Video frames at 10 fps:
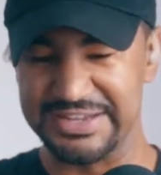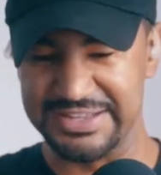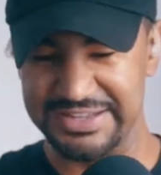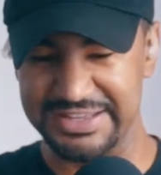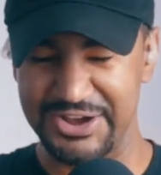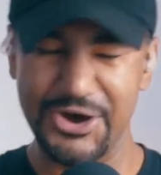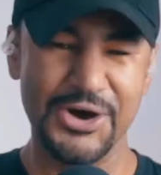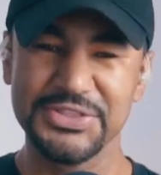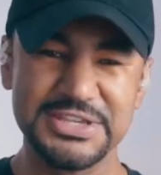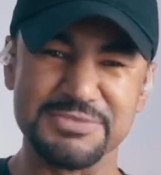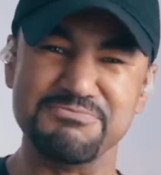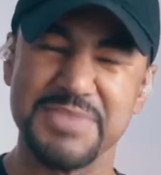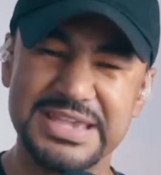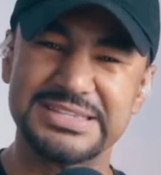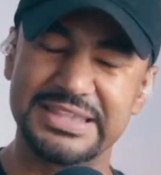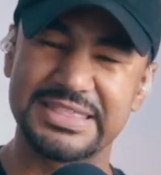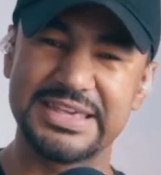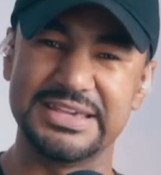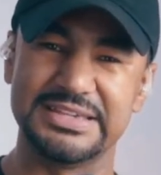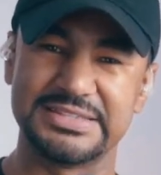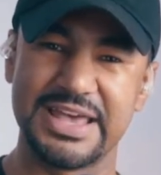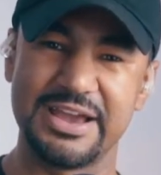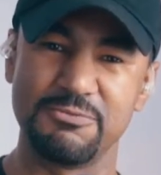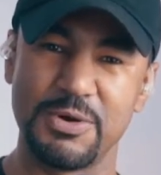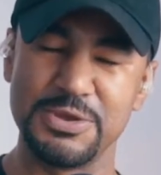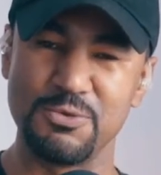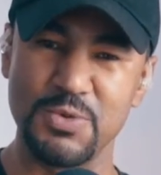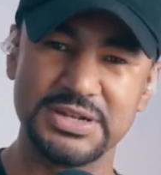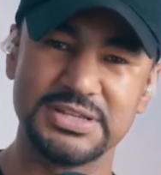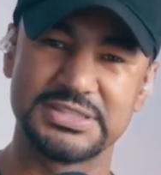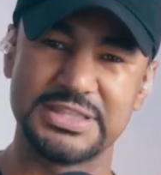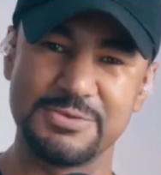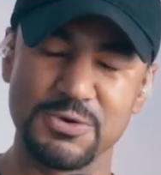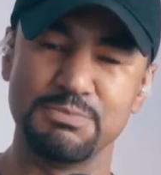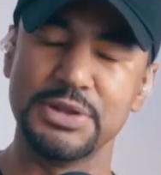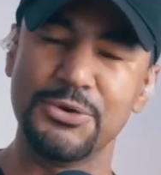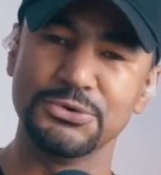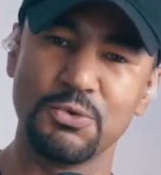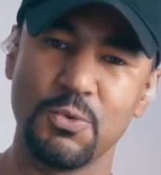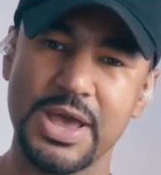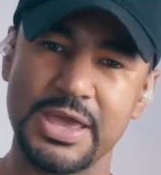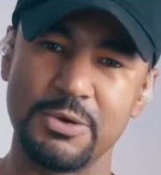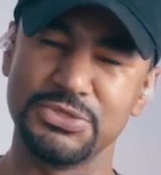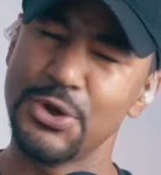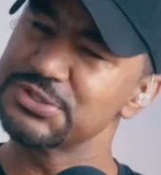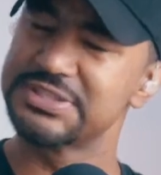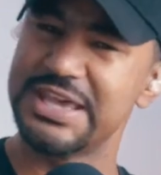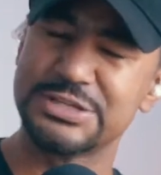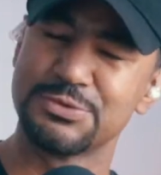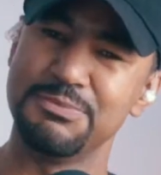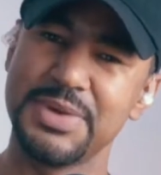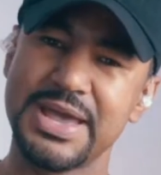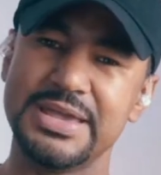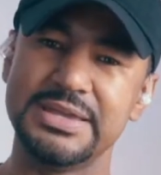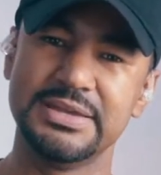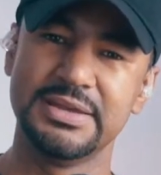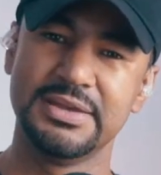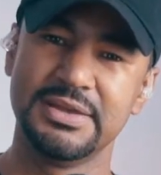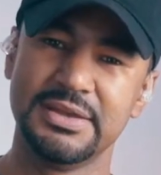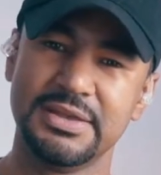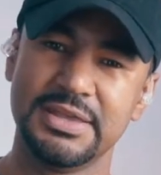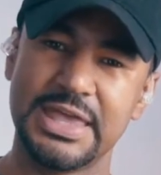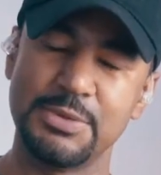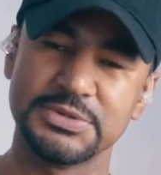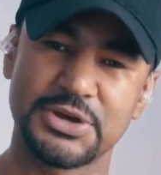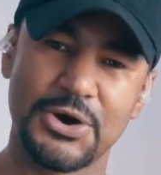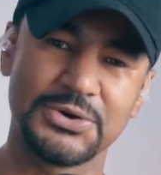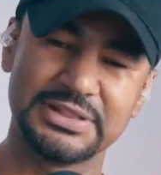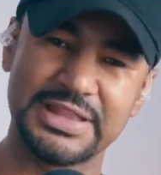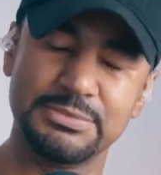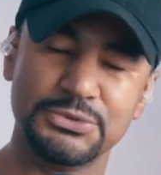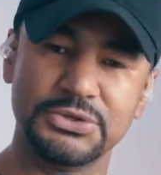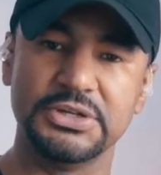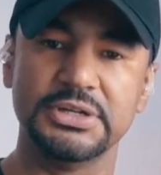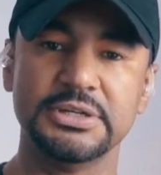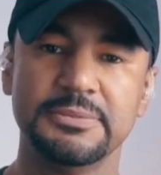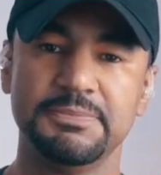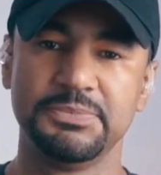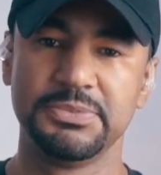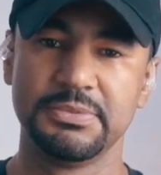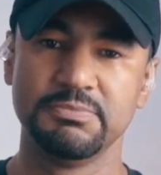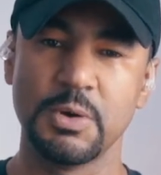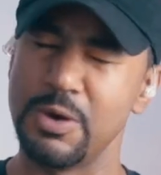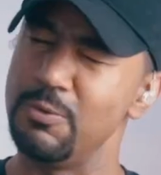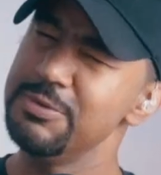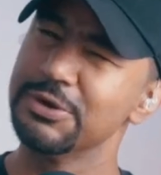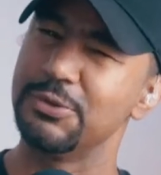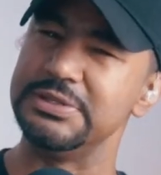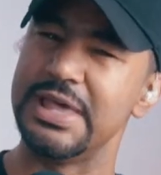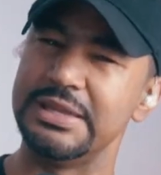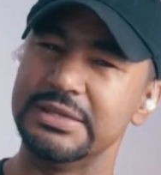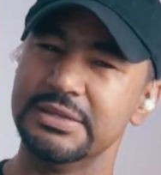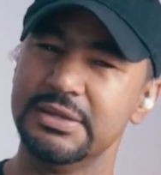and all these amazing things that when we witnessed them, we're blown away. When those things were made, it was called and labeled good. But when we were created,